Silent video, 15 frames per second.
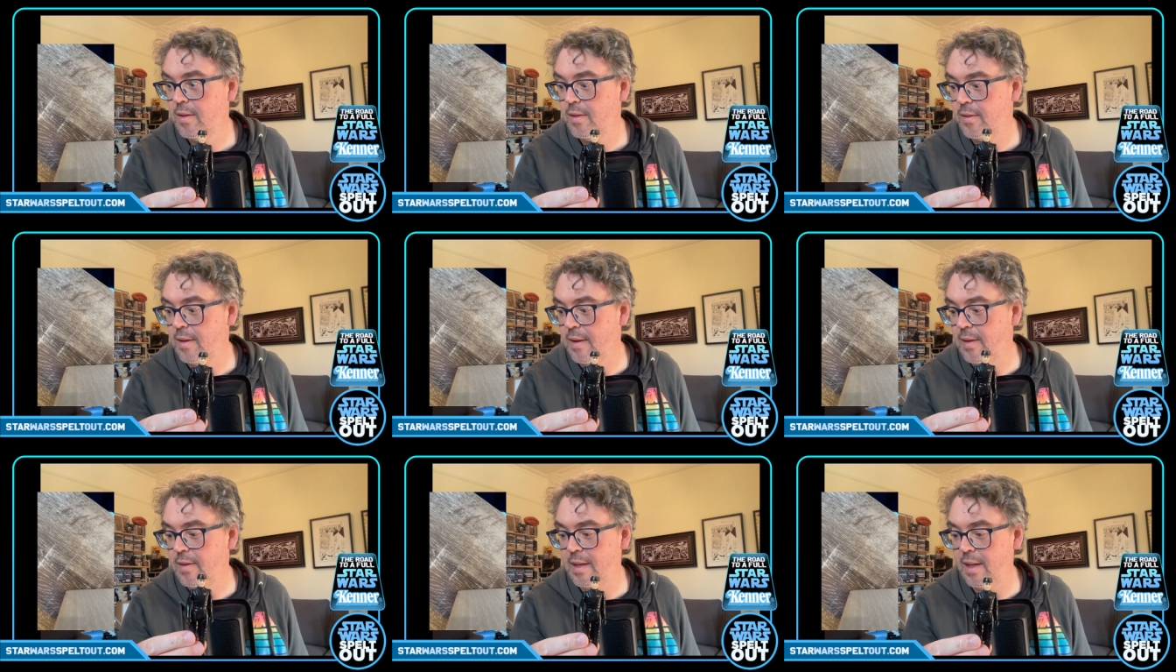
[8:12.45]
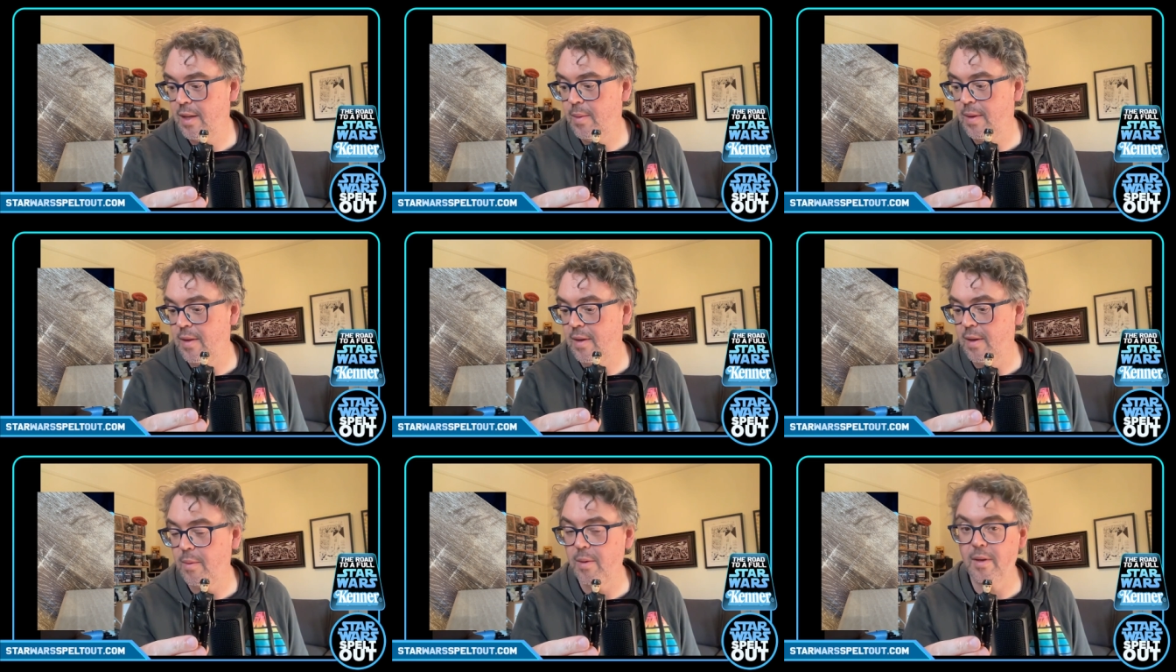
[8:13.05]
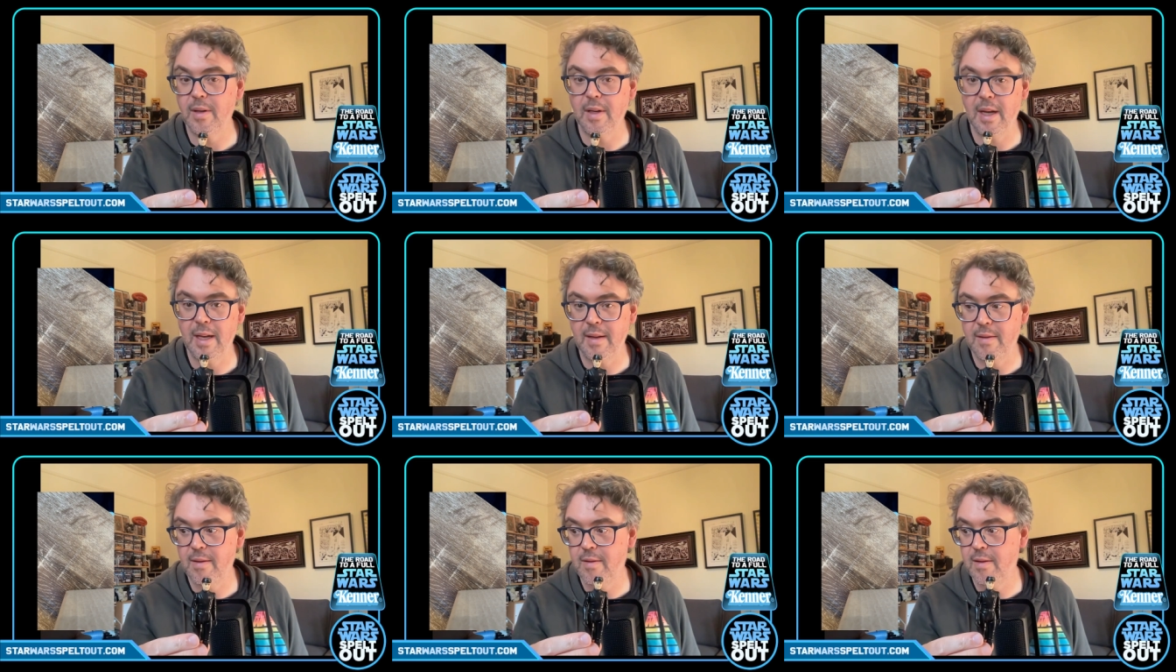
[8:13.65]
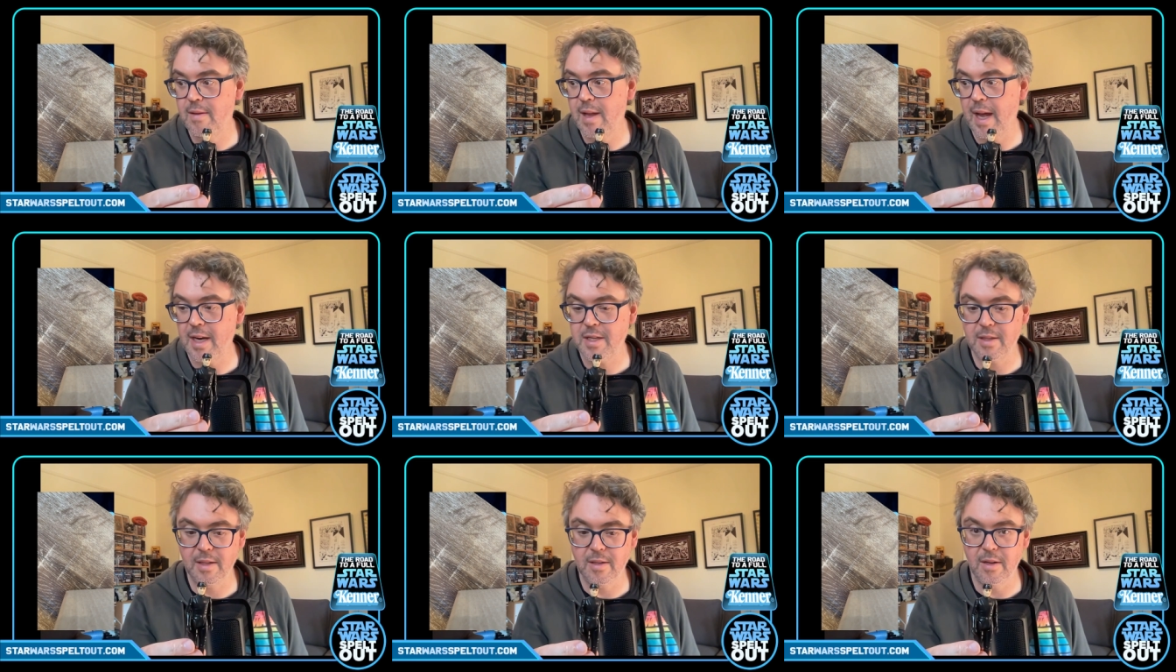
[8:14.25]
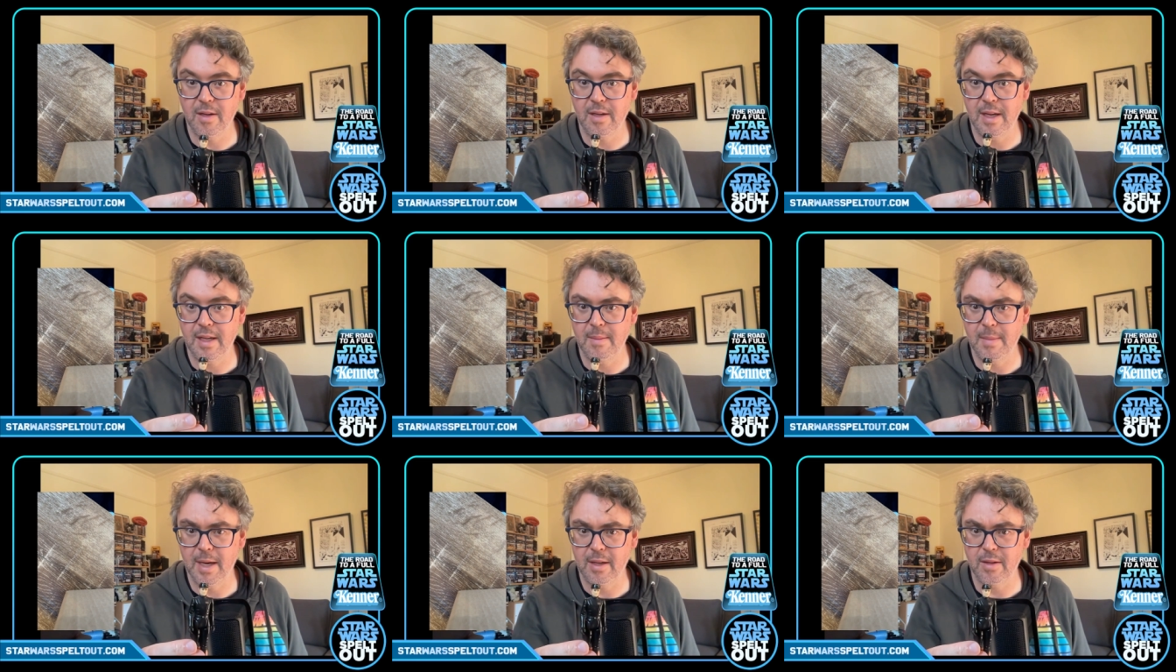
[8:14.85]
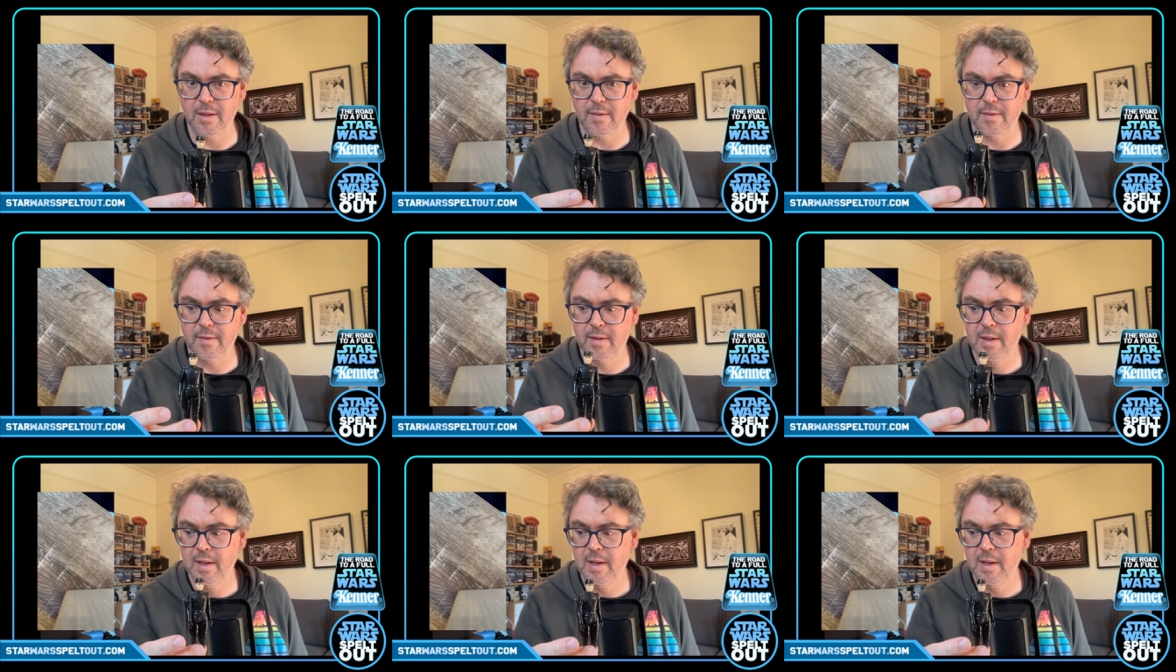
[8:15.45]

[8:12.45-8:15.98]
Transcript: So that's another one that I want. I actually don't need to mark off.